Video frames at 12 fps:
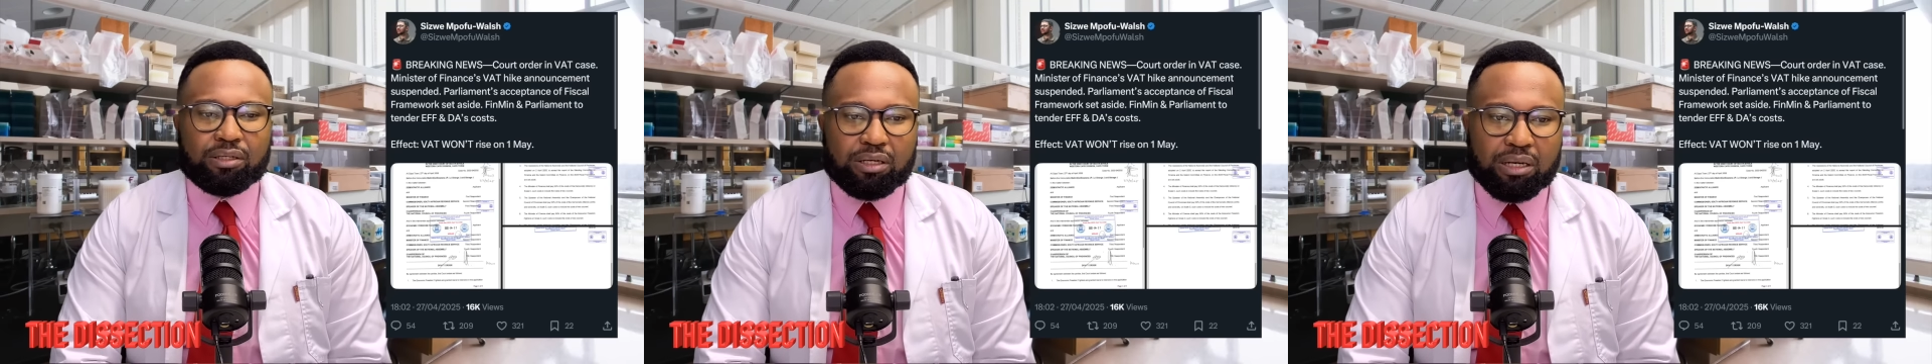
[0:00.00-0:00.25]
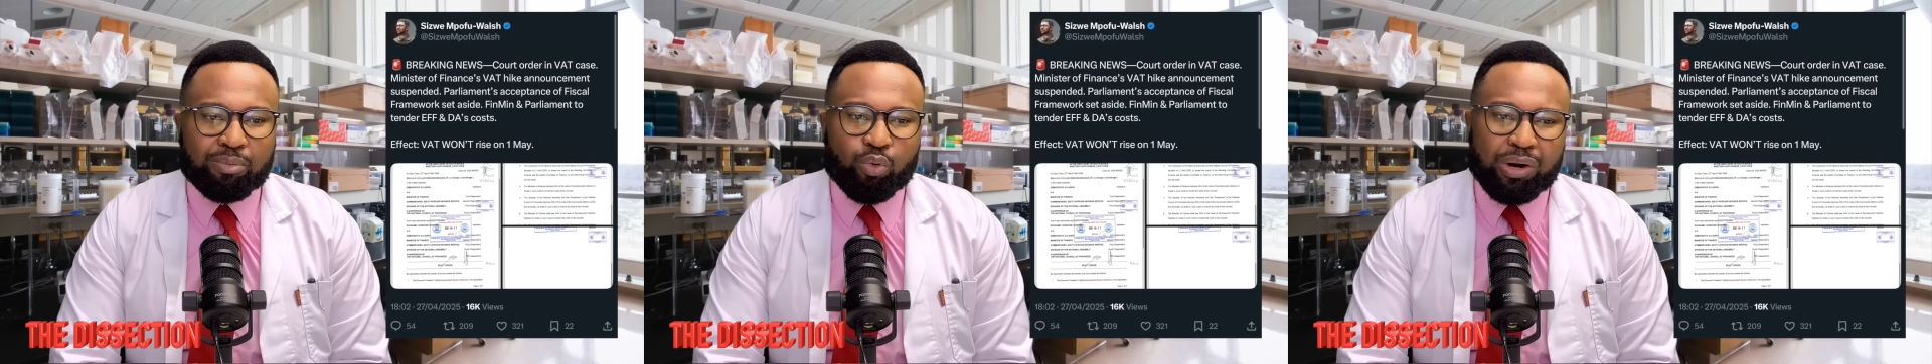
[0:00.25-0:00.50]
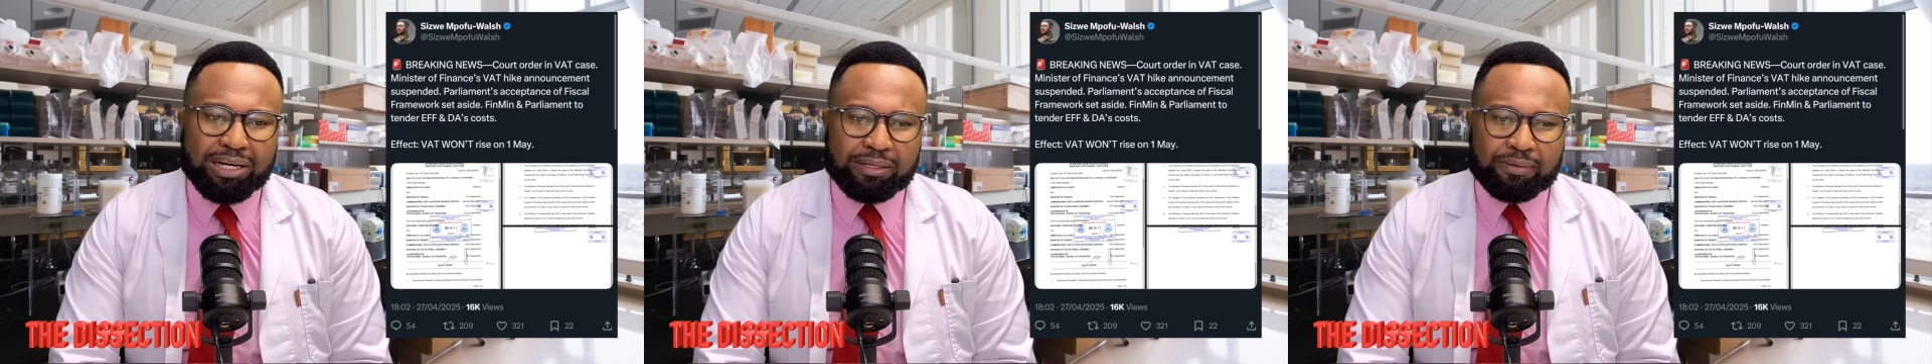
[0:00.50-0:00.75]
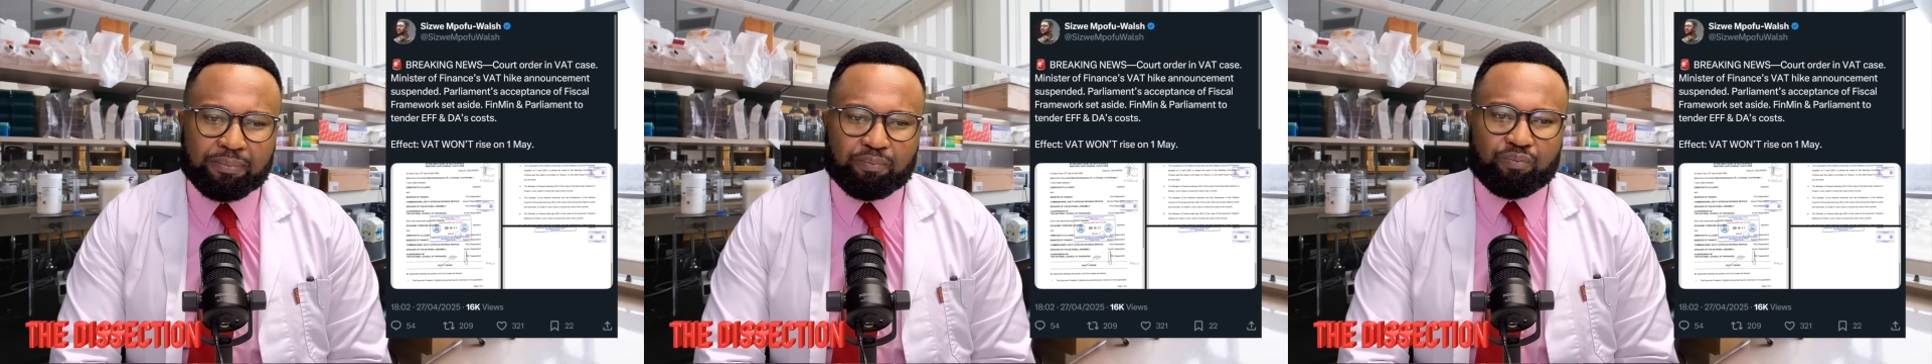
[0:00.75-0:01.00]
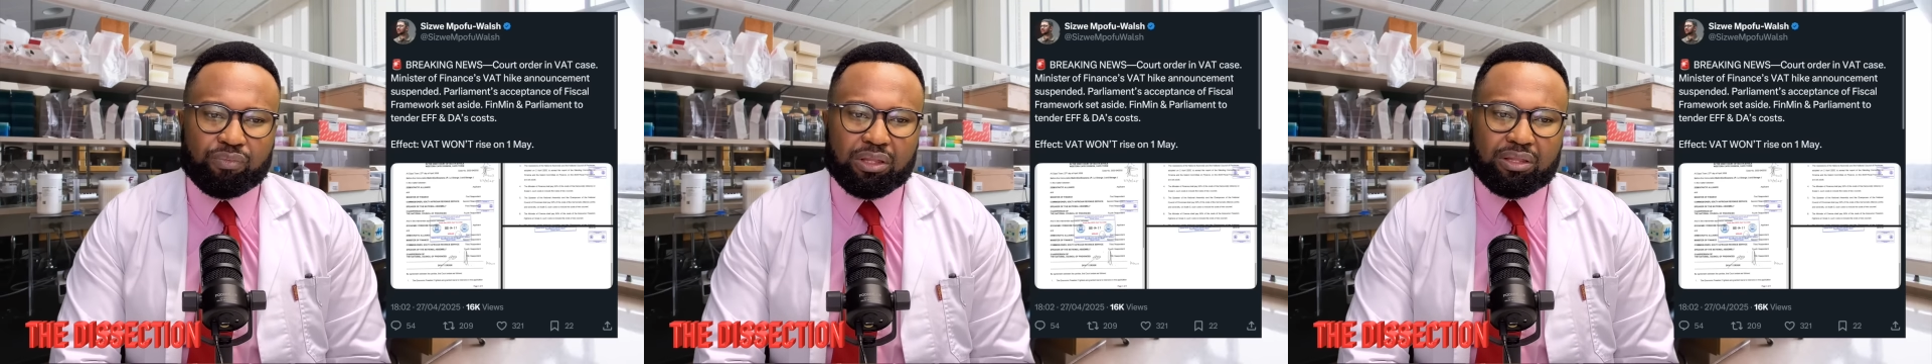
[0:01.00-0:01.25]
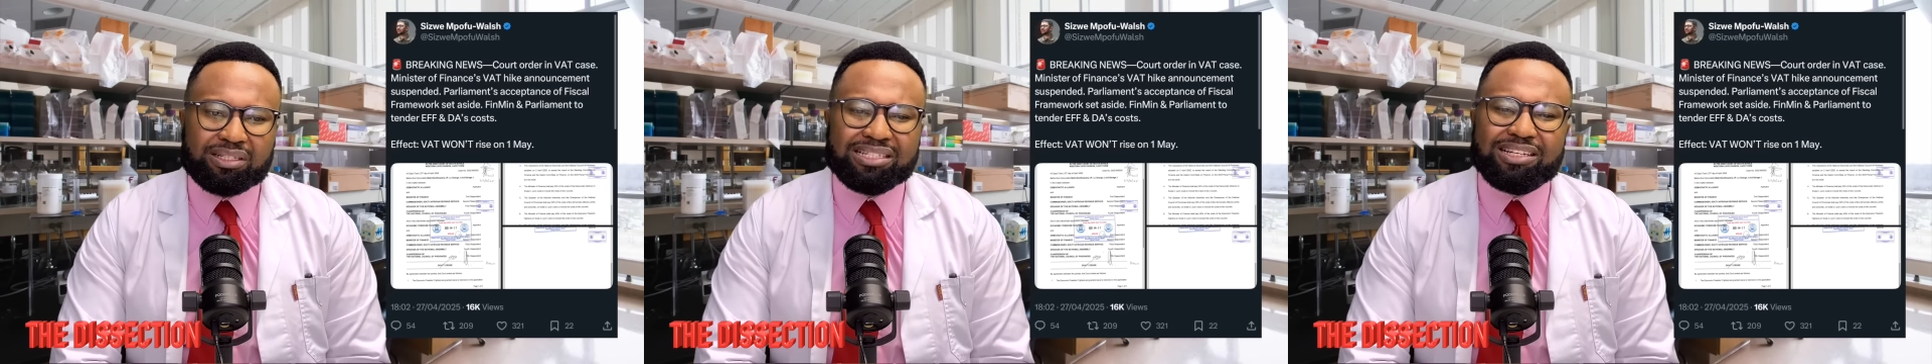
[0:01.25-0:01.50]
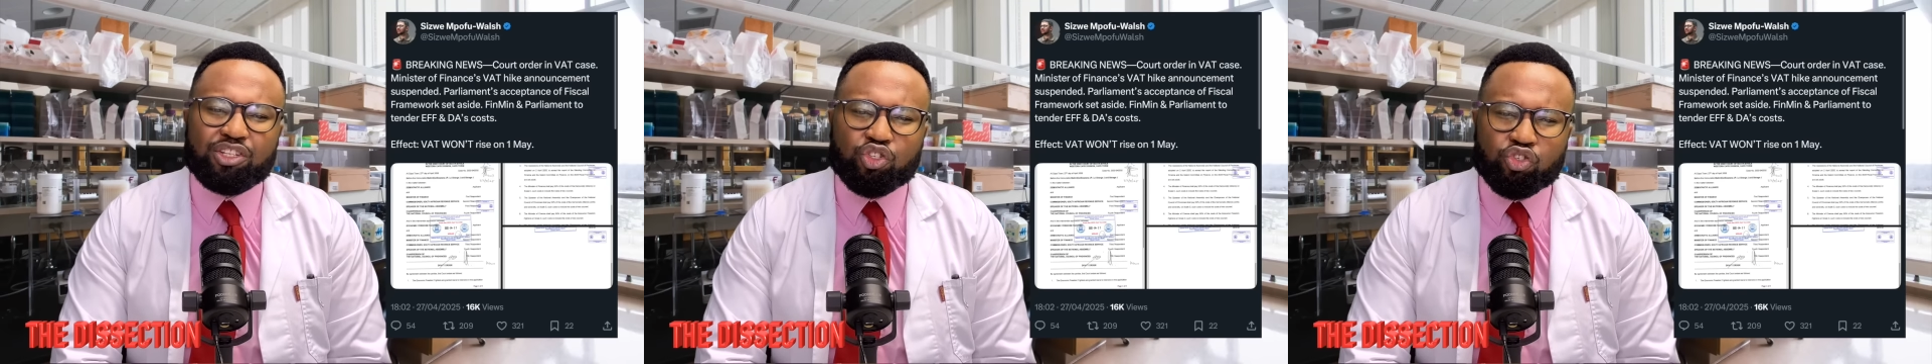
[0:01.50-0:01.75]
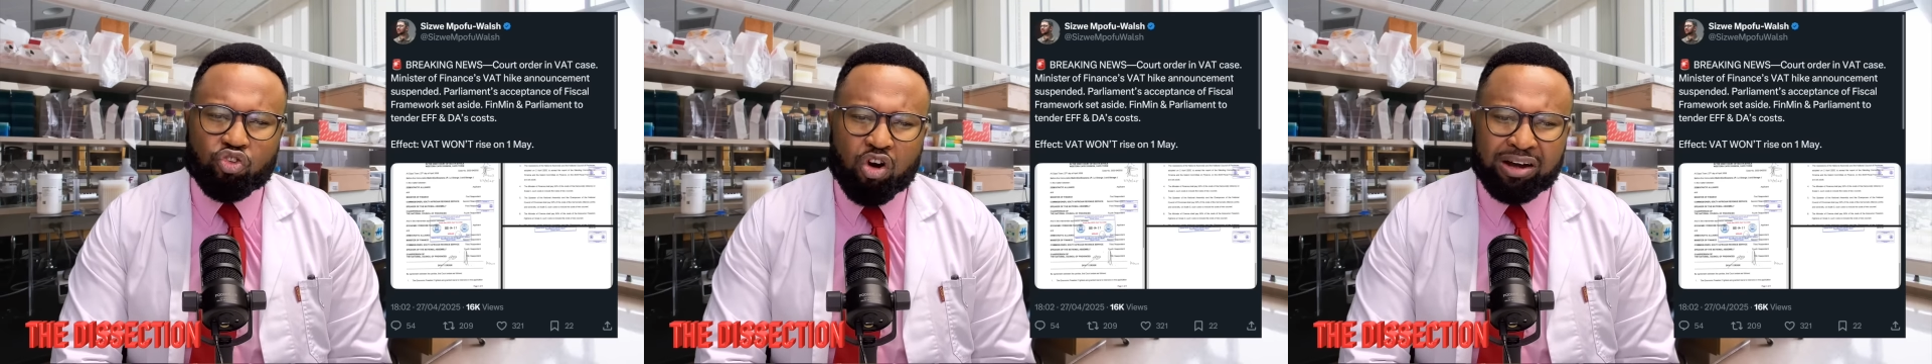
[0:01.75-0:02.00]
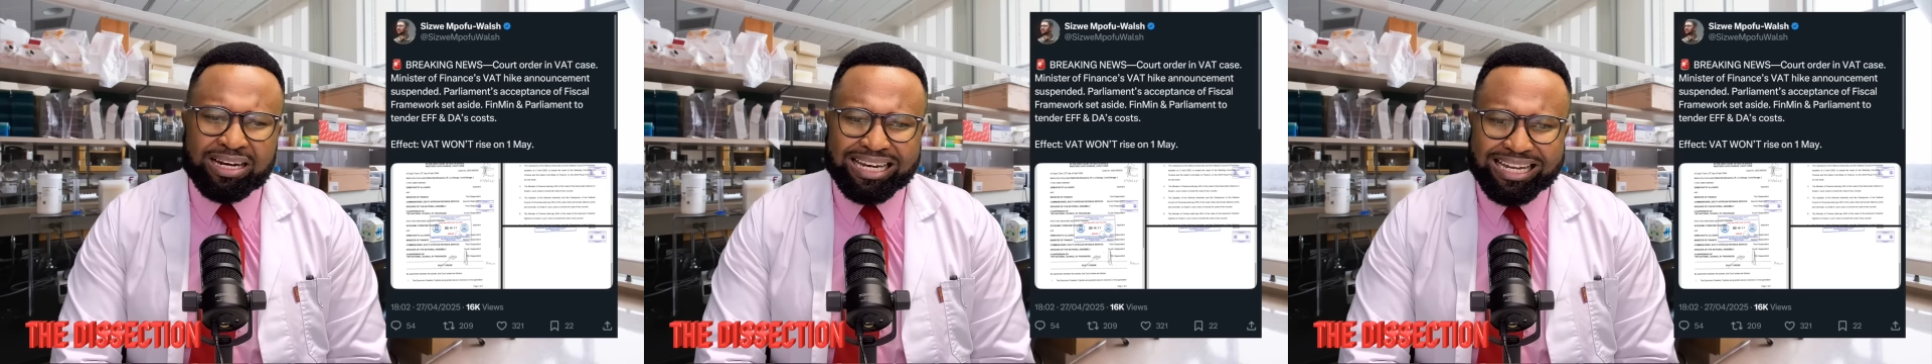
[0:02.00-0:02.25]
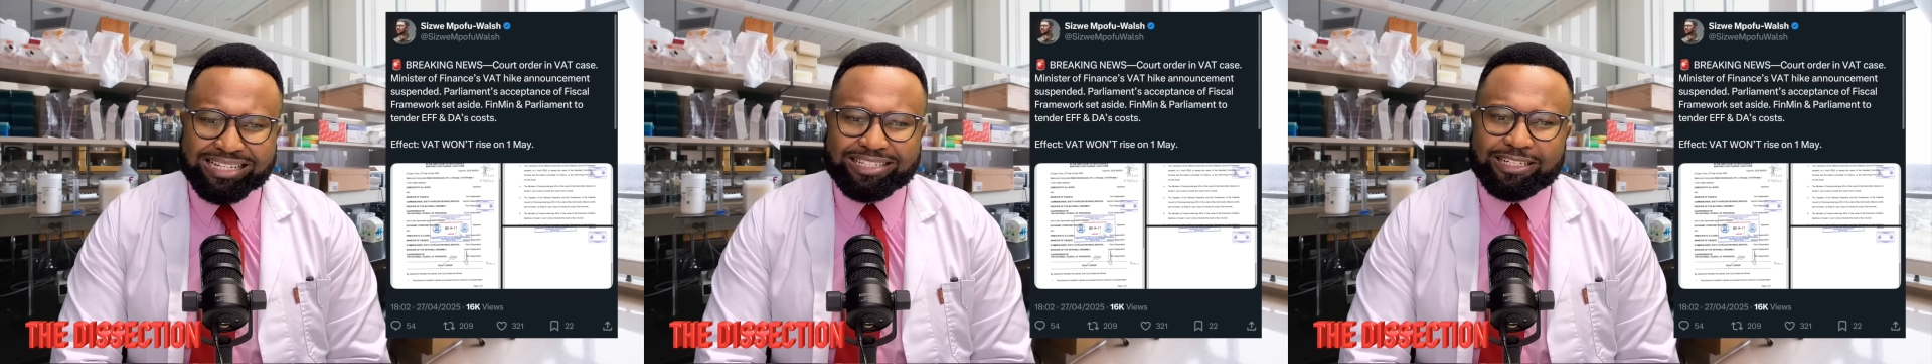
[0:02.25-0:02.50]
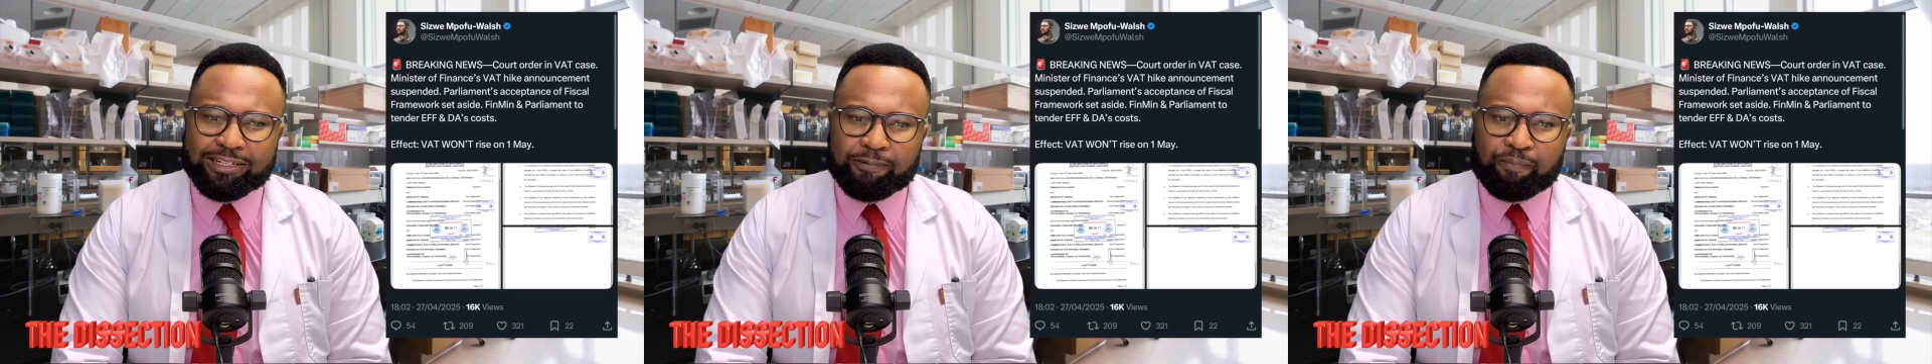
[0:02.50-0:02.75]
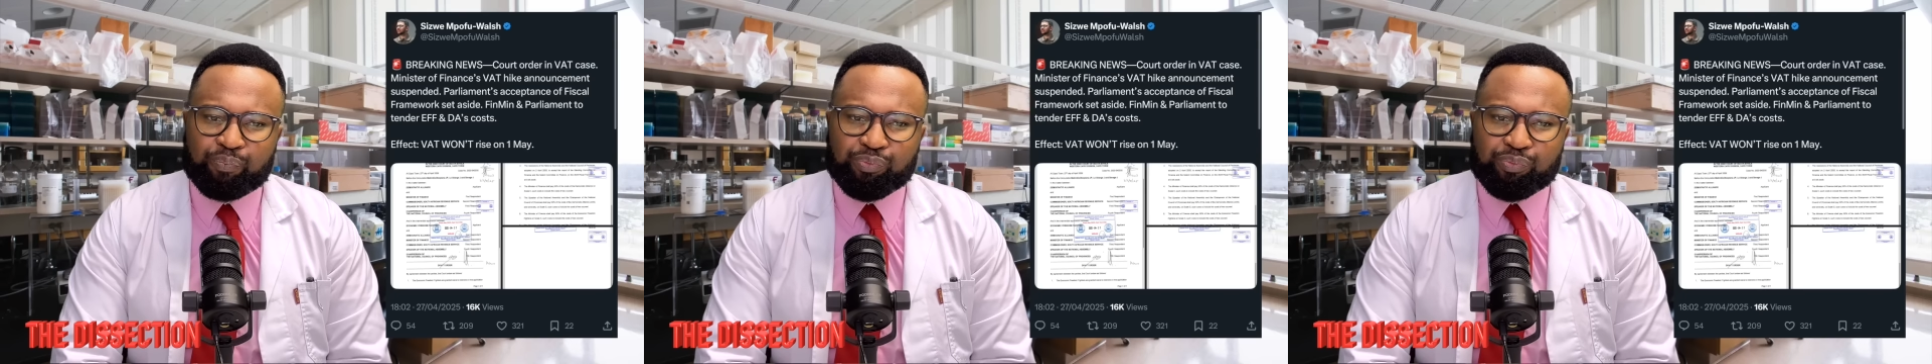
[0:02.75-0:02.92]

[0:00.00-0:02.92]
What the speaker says: Number one, this is a strong lesson